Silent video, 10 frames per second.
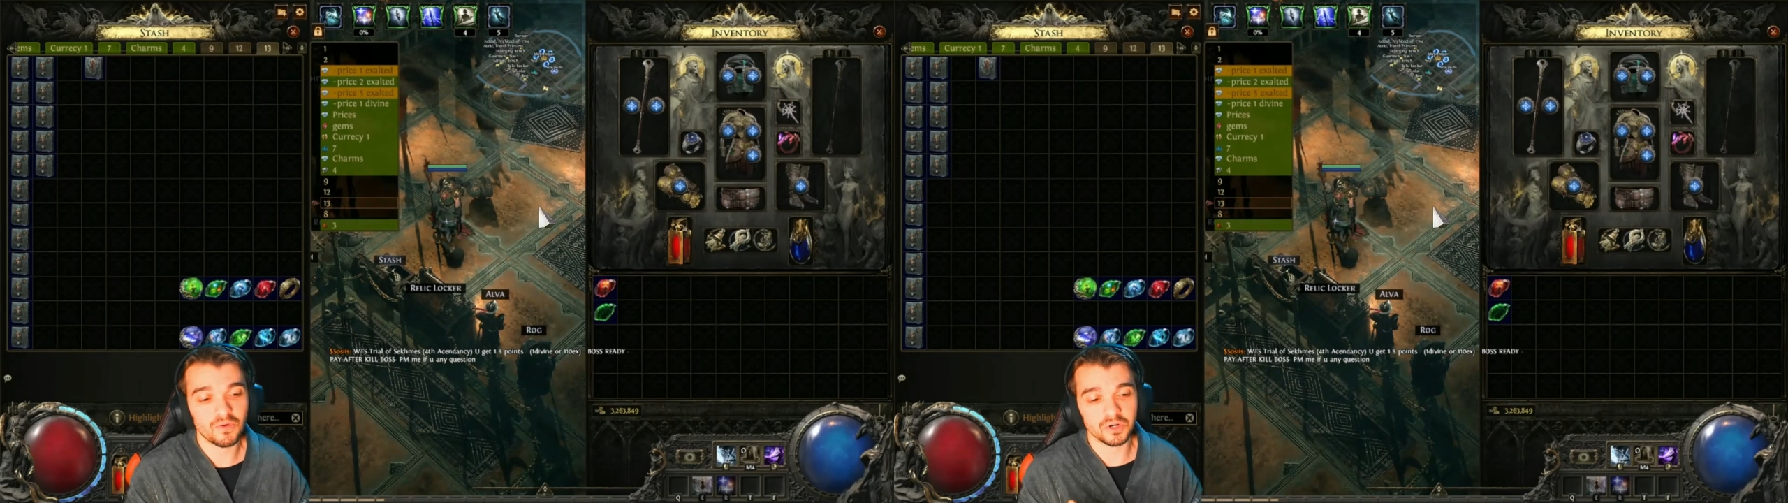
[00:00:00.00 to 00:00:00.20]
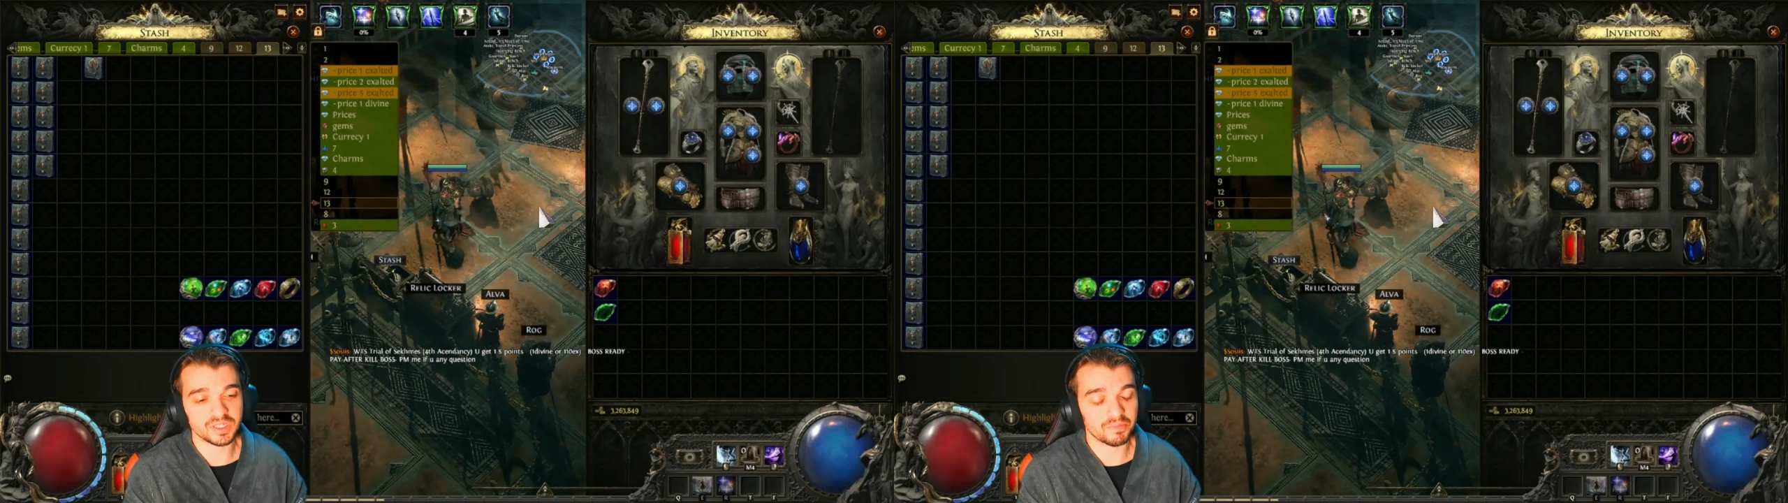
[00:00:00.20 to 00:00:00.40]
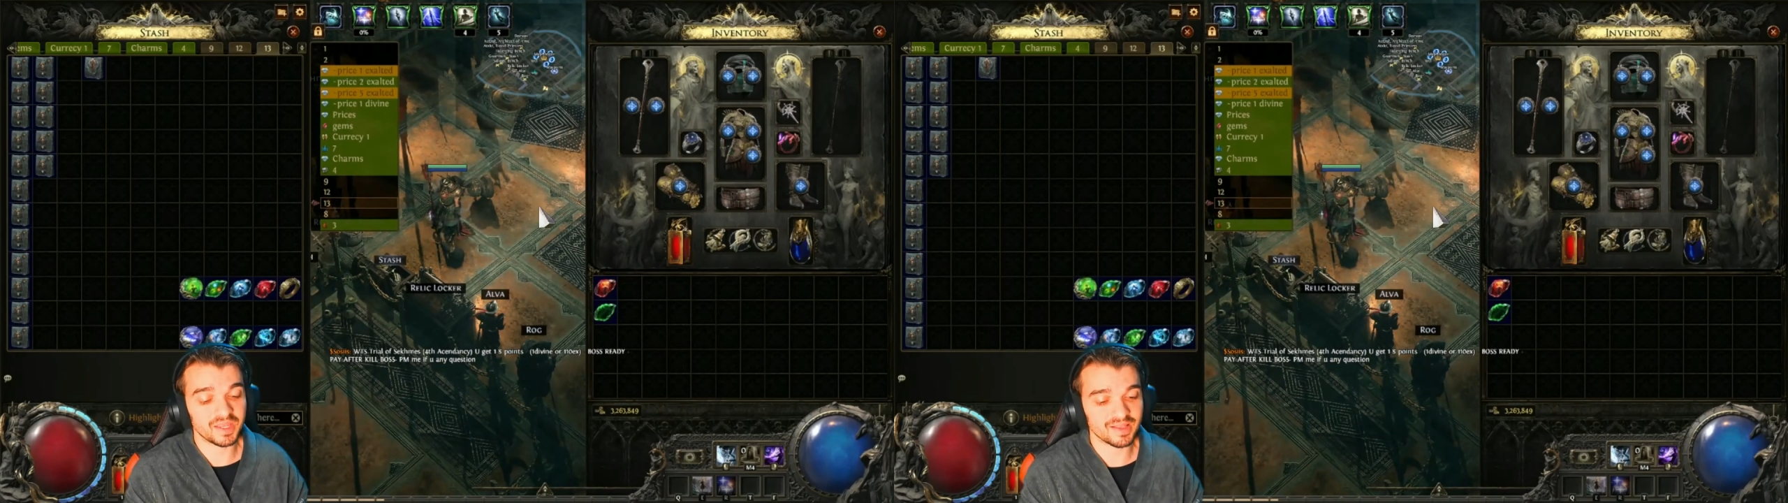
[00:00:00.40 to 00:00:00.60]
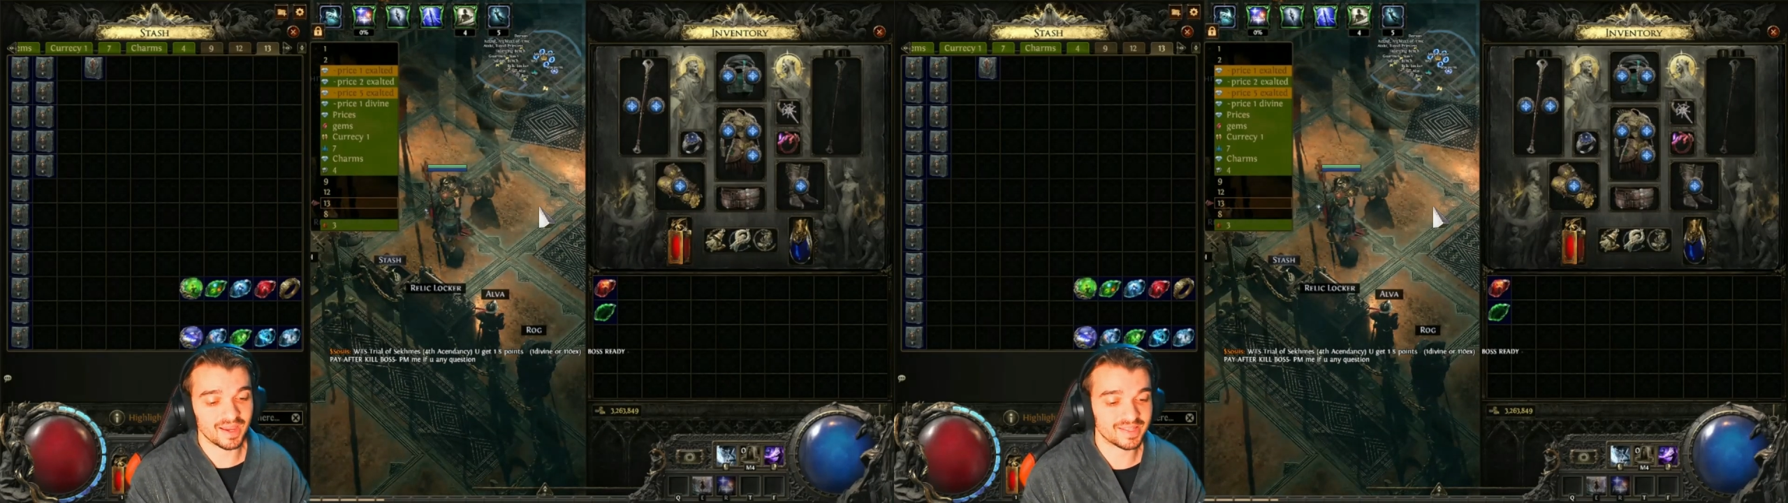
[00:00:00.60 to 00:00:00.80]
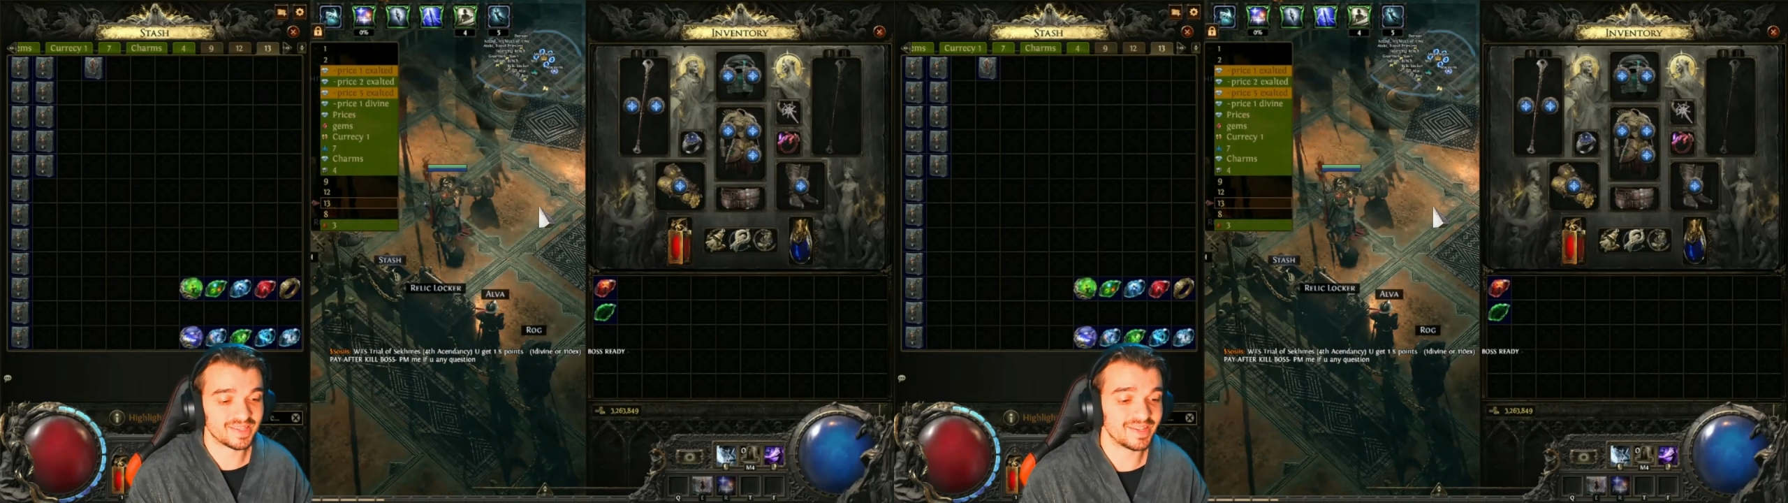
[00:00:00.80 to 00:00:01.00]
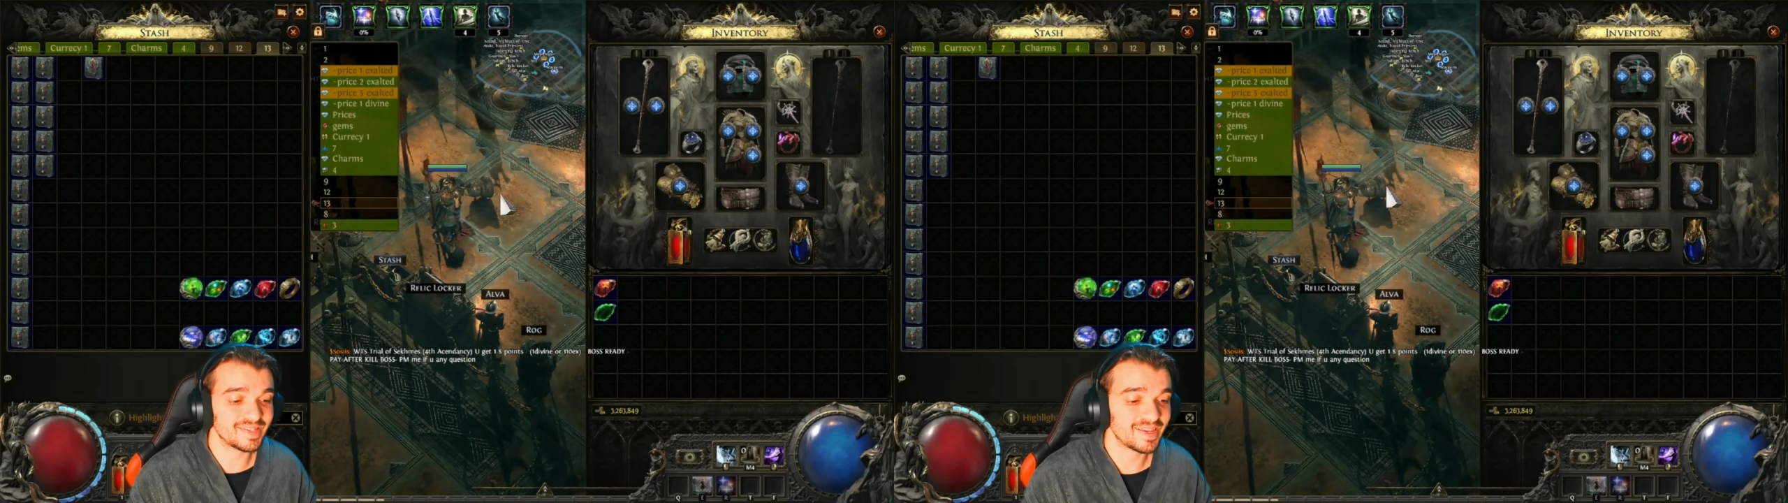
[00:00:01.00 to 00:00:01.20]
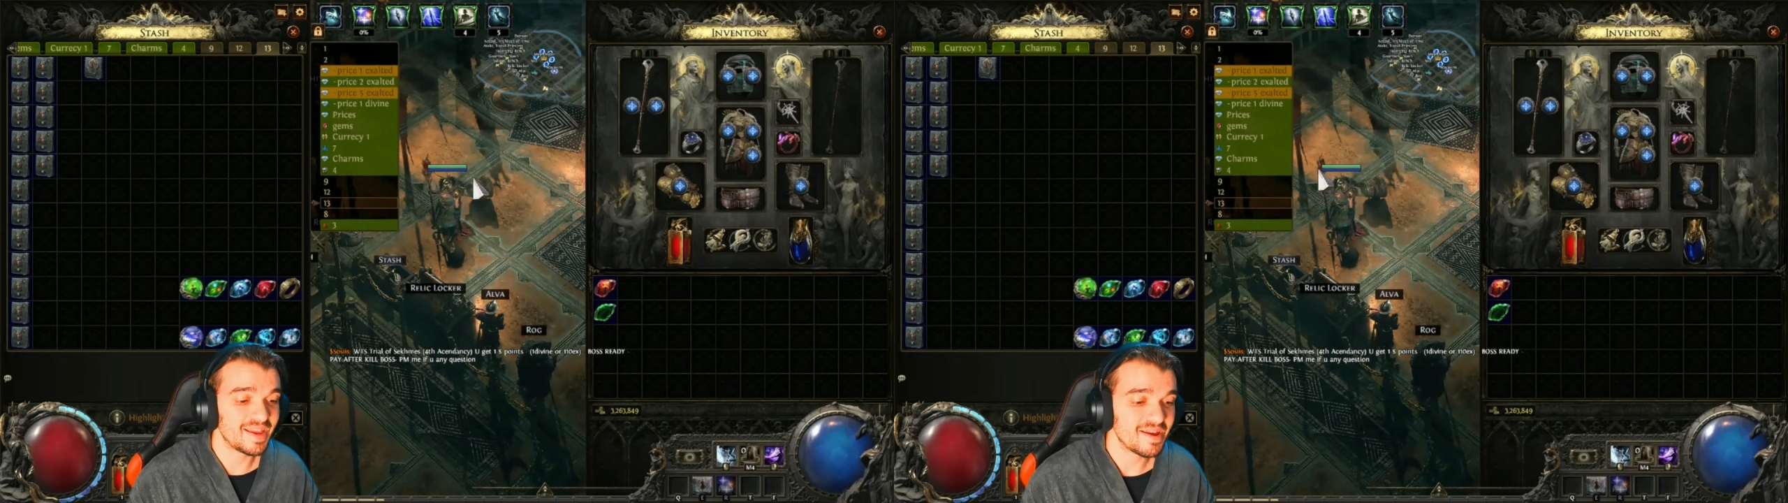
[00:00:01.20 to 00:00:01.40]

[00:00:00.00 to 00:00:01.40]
or something like that,